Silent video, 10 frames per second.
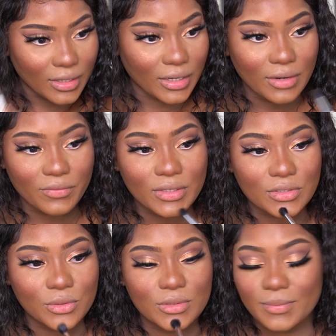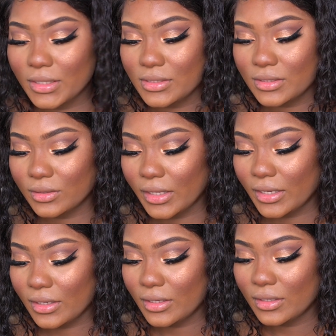It never gets old to me. I still
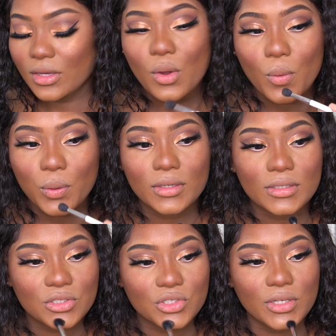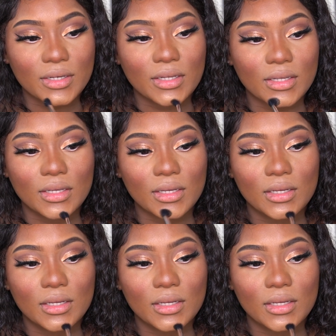like shining.